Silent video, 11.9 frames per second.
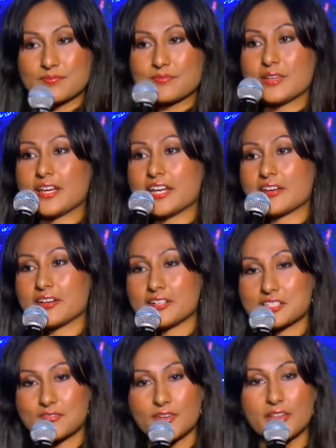But anyway, I
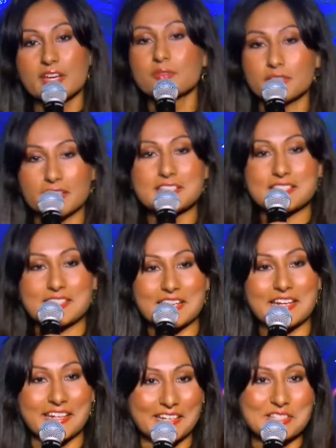was feeling really
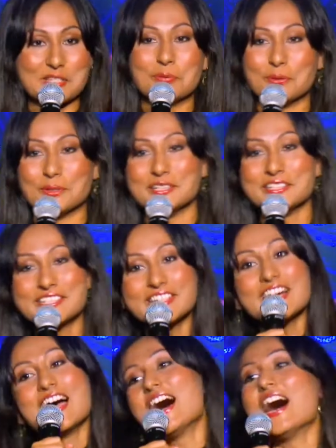sick, as you would. And
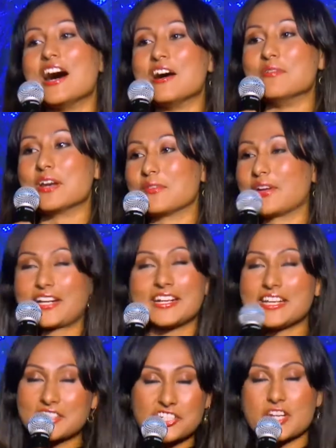I'm I
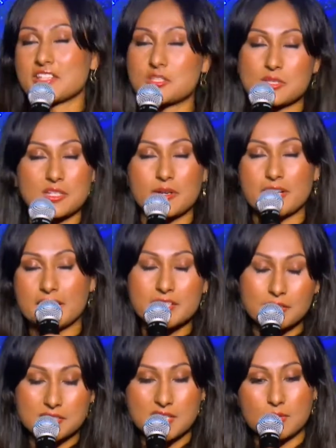need to share this with someone. I need to
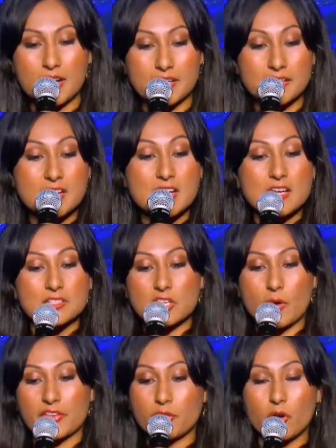tell someone. So
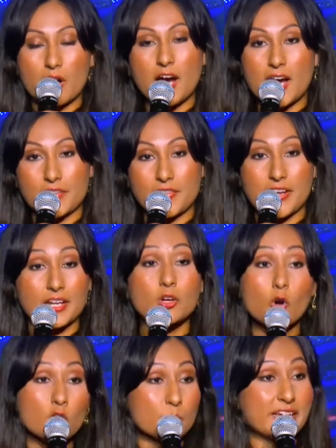I thought hard, and then I
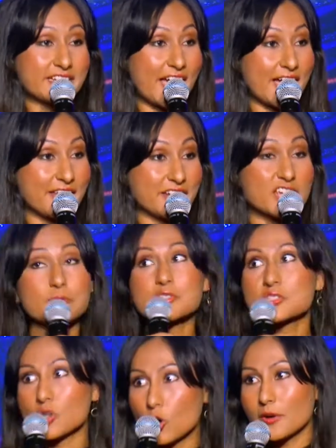called my dad, and he was
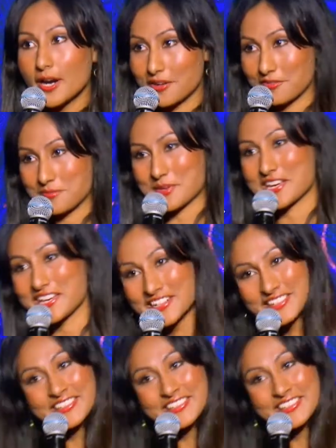so proud of me.